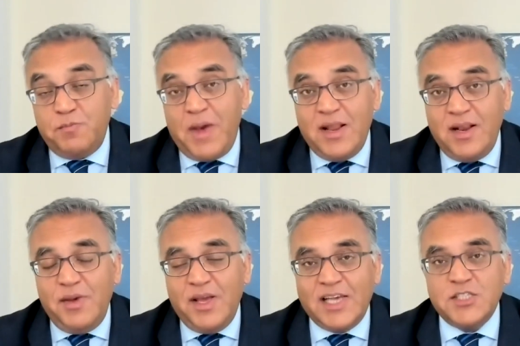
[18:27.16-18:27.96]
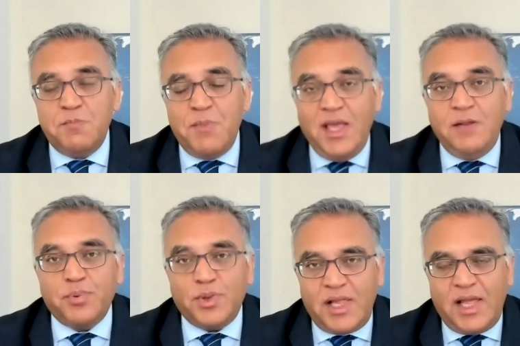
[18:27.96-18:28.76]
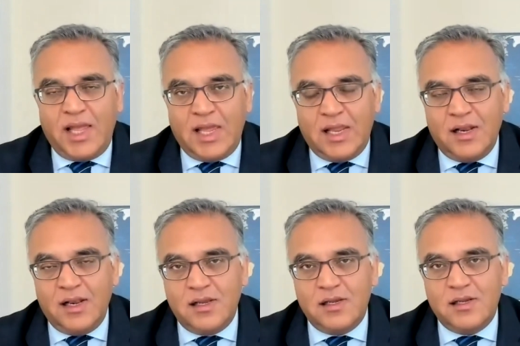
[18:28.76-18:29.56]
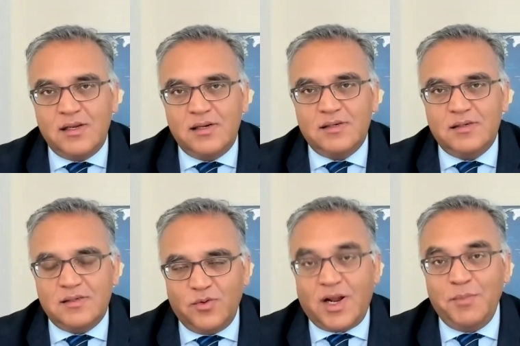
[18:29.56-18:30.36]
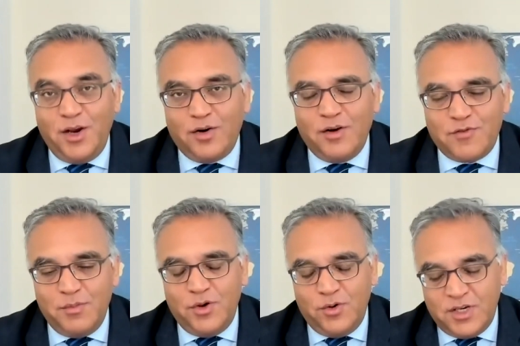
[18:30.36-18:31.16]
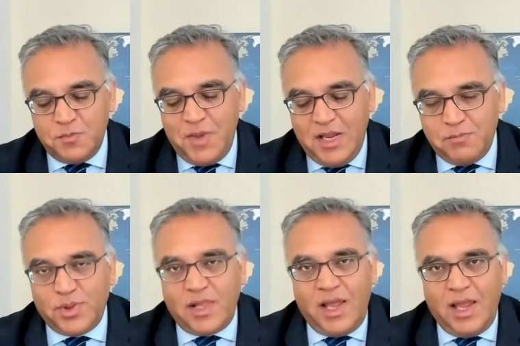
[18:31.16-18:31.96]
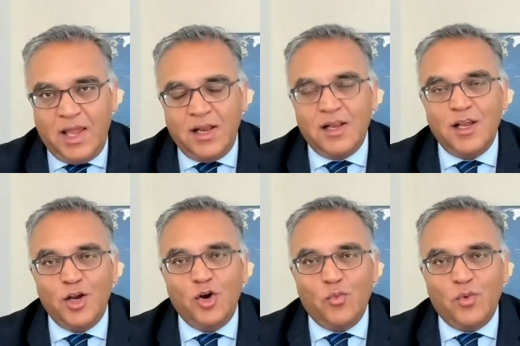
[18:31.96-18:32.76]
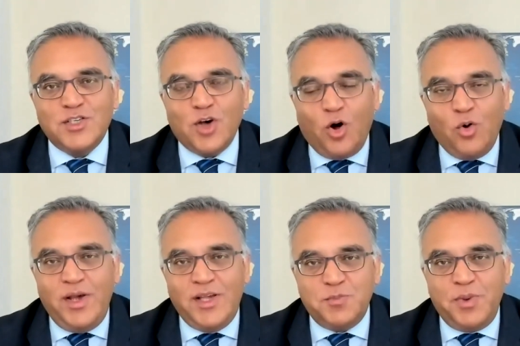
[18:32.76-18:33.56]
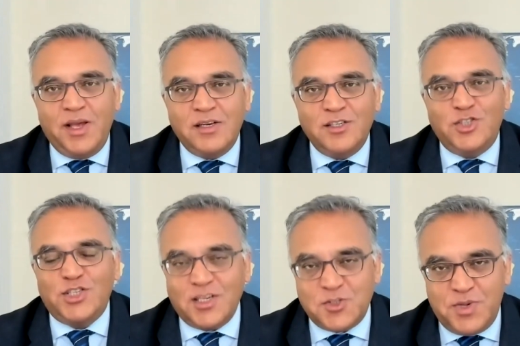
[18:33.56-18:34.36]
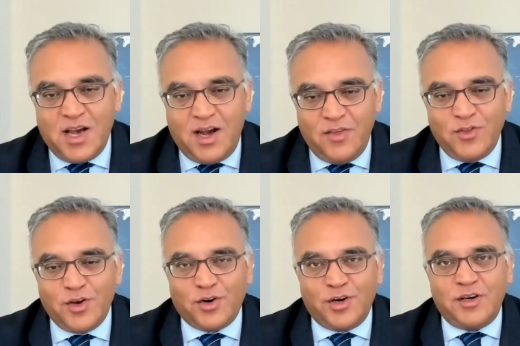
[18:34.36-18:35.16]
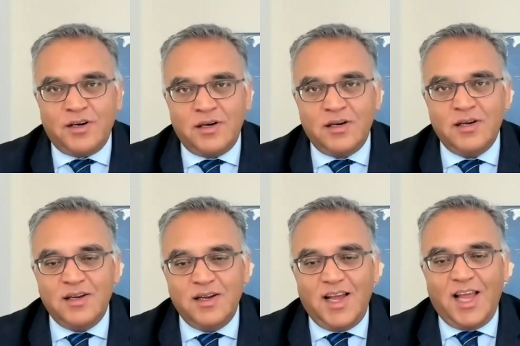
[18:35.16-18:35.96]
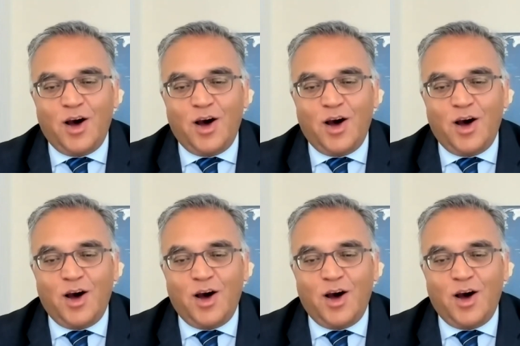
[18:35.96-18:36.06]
pandemic has made plain, what I'm hearing from you, has made plain what has always been just behind the curtain. That's right. And